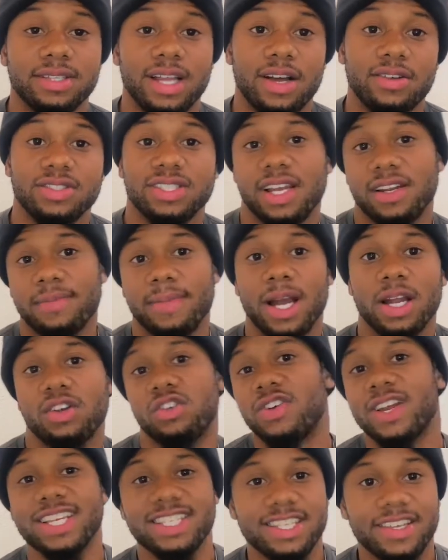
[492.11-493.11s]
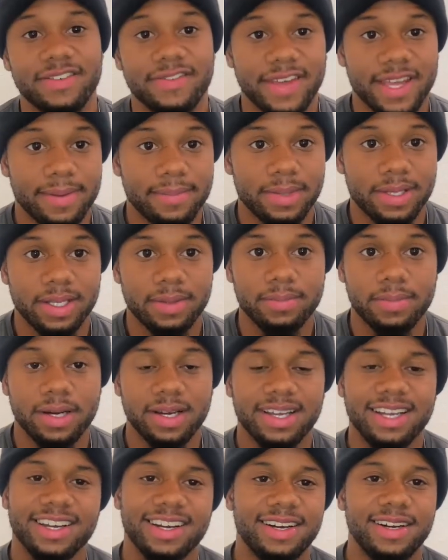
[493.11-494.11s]
outside of my crazy family,
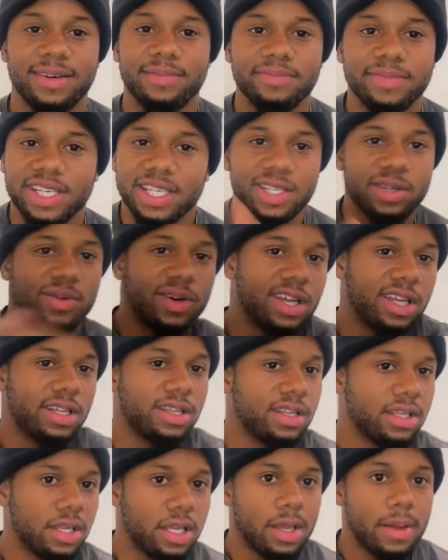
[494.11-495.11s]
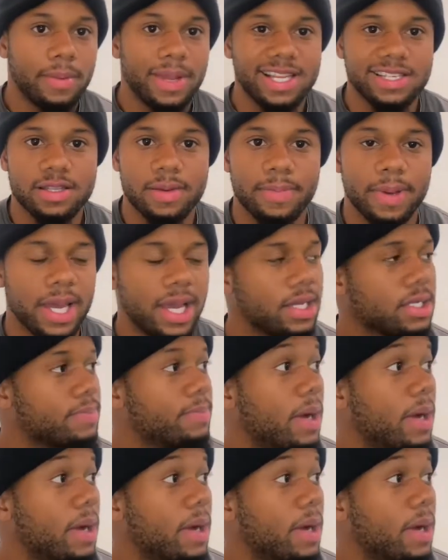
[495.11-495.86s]
but anyway, that's the past.